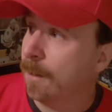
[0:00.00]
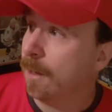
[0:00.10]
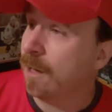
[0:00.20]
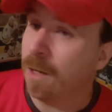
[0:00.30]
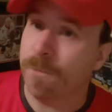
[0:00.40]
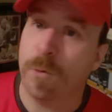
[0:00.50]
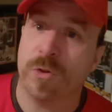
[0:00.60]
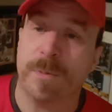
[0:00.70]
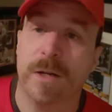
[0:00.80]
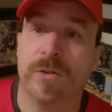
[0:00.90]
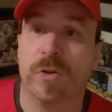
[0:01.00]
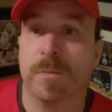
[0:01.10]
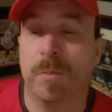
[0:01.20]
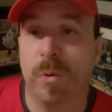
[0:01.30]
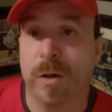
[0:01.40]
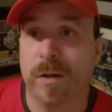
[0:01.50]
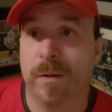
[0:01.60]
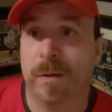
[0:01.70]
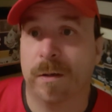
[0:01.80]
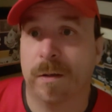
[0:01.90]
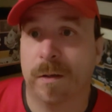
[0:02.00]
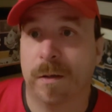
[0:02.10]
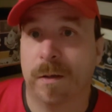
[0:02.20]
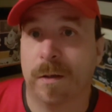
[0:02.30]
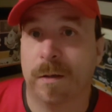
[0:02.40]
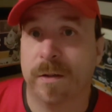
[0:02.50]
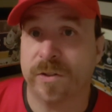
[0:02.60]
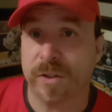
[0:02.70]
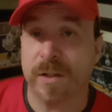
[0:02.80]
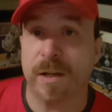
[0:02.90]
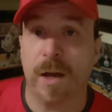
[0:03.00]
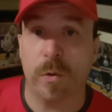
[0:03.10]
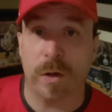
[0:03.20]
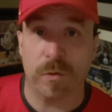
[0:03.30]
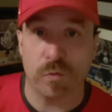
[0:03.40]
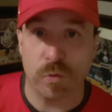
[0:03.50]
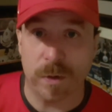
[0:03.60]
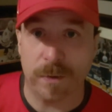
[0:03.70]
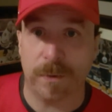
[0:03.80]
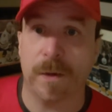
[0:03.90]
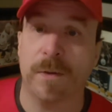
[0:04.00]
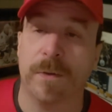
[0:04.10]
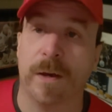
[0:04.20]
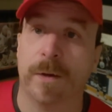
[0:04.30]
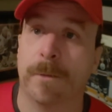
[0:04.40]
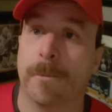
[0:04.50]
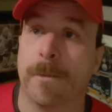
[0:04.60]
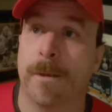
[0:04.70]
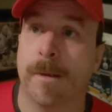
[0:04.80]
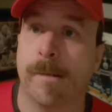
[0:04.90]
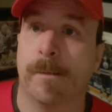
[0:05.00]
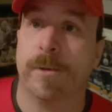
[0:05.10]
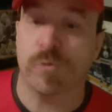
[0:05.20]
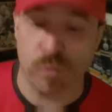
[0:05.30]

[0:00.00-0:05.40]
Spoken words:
it kind of forced me at a certain point to sit down and rethink that, to